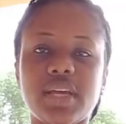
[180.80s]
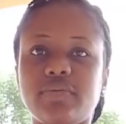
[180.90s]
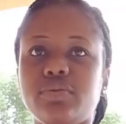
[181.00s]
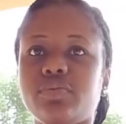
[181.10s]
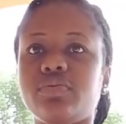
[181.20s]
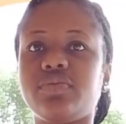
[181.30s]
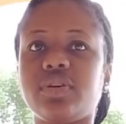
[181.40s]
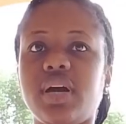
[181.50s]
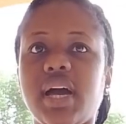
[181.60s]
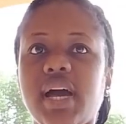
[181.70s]
You have to be good with
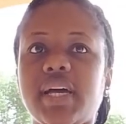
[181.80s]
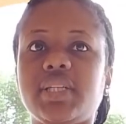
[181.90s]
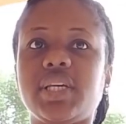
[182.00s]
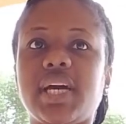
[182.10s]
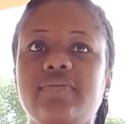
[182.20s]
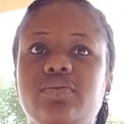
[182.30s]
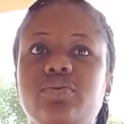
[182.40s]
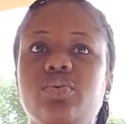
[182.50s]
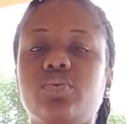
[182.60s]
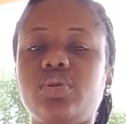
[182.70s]
your eyes. You have to
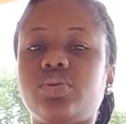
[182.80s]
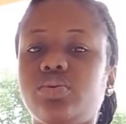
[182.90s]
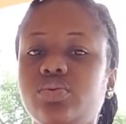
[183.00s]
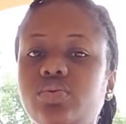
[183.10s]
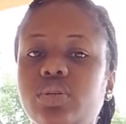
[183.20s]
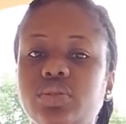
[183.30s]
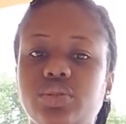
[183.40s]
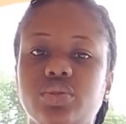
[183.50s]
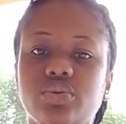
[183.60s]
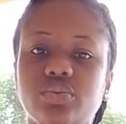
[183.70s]
know what to do, what
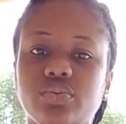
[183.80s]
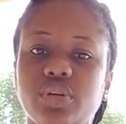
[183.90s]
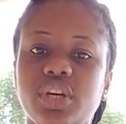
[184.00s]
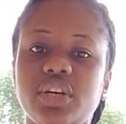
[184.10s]
not to do,